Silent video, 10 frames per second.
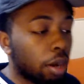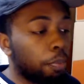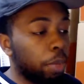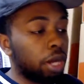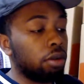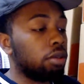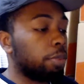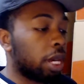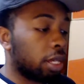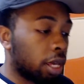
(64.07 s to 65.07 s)
a bounce
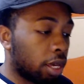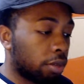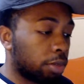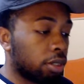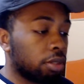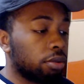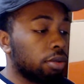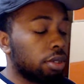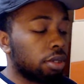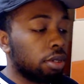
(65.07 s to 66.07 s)
back game since it
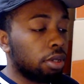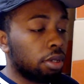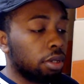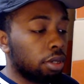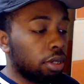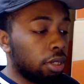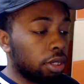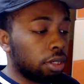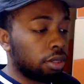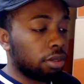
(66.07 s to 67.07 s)
was
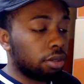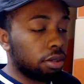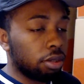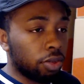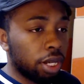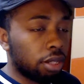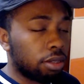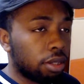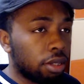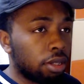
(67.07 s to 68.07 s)
against the
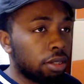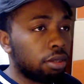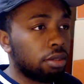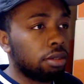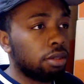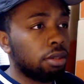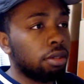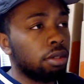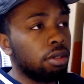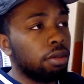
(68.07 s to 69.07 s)
Redskins.
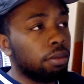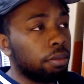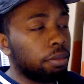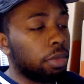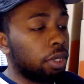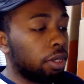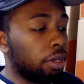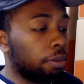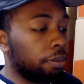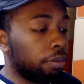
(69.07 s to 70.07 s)

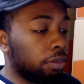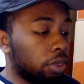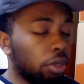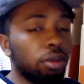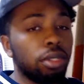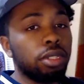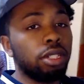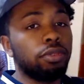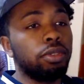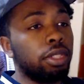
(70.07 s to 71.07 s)
Totally
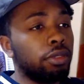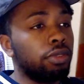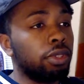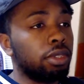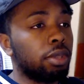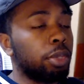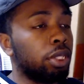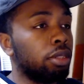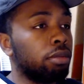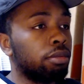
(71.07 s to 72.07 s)
different defense. I
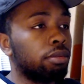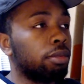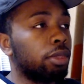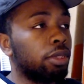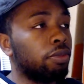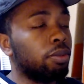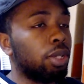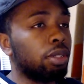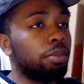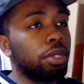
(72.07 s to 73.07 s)
mean, if you
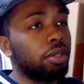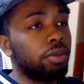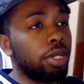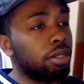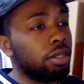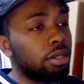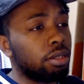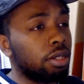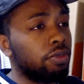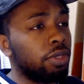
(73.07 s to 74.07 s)
want to compare the Redskins
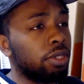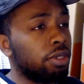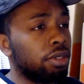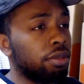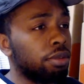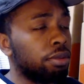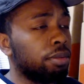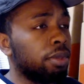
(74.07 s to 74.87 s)
defense to